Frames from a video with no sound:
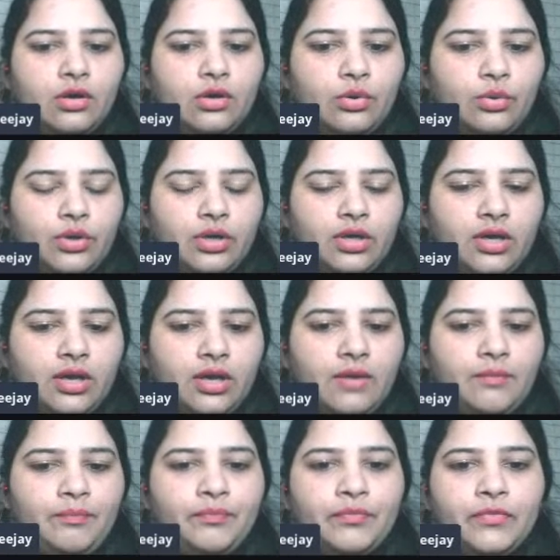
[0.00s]

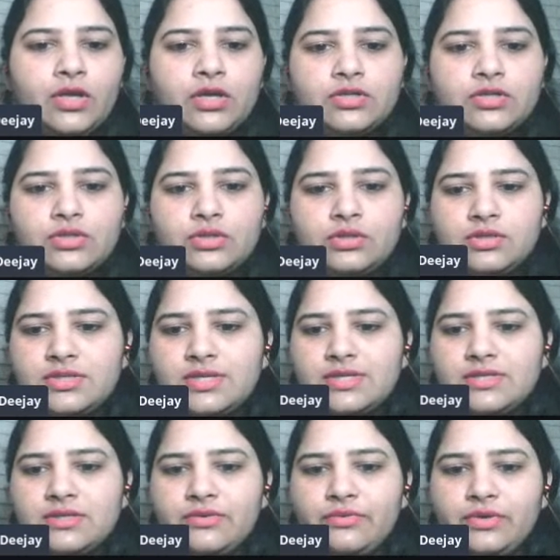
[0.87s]
Okay, so this
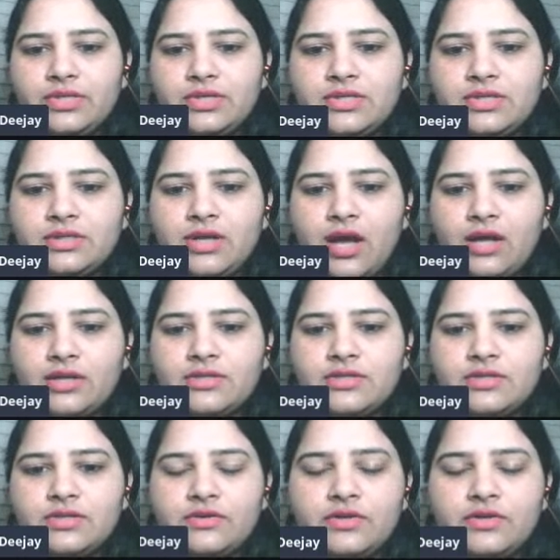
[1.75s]
is the reason the
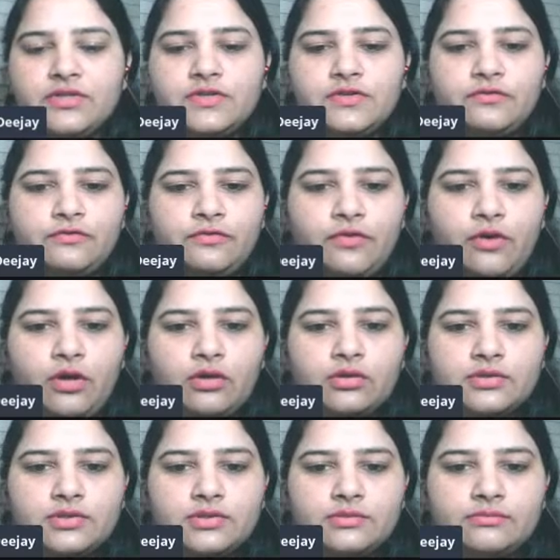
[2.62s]
answer is
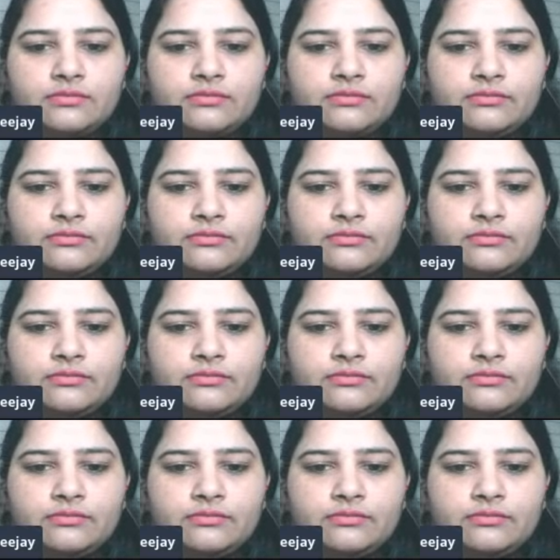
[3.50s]
false.